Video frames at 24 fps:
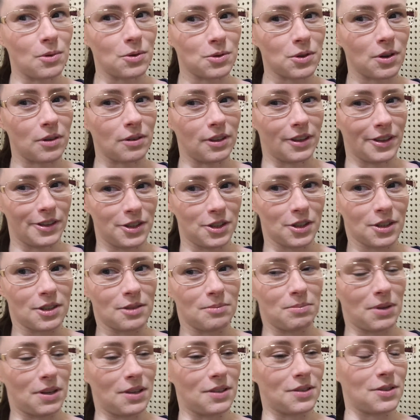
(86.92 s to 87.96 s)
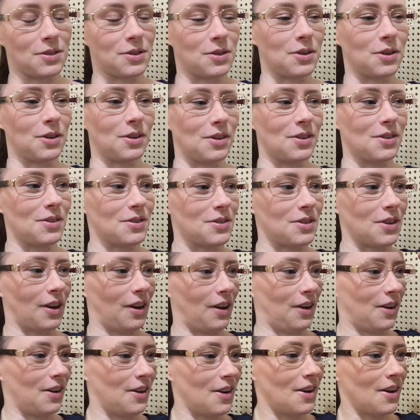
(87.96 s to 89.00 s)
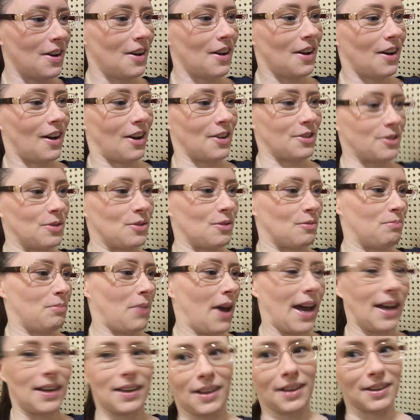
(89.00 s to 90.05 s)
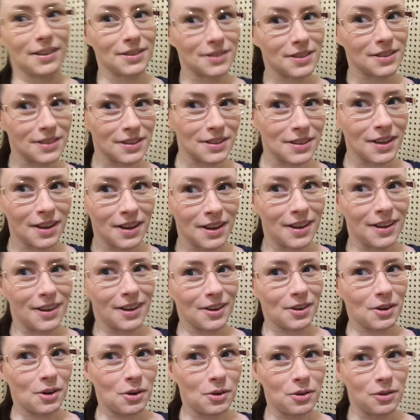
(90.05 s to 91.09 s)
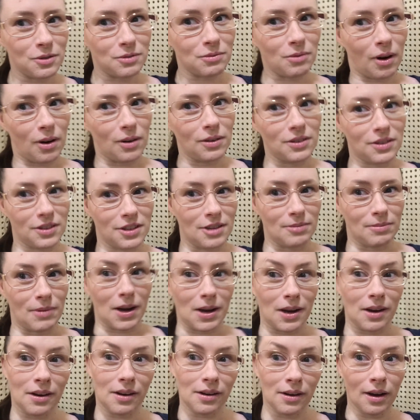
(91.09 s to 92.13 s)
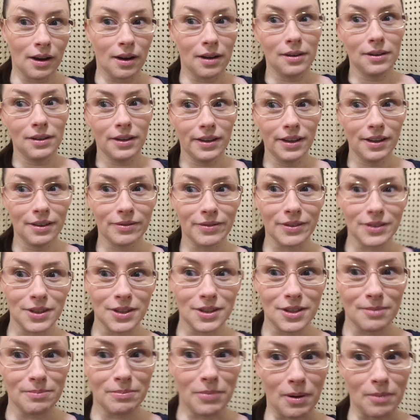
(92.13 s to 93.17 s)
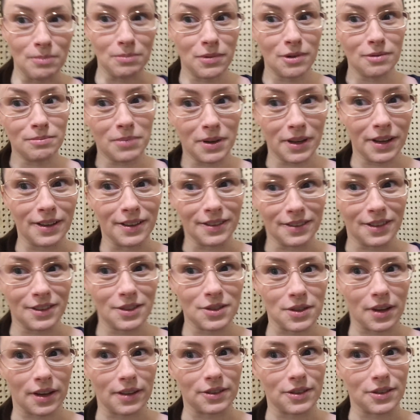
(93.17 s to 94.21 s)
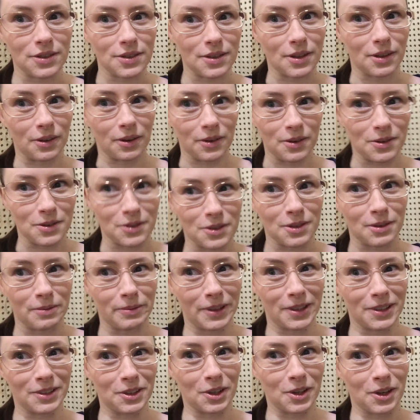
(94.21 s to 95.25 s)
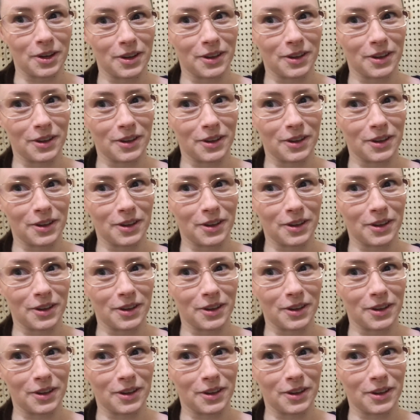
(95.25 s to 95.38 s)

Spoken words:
allergic to bees too, so I sort of panicked, called Roland. I'm like, I can't leave because it's a bumblebee, and he's like, just close the window.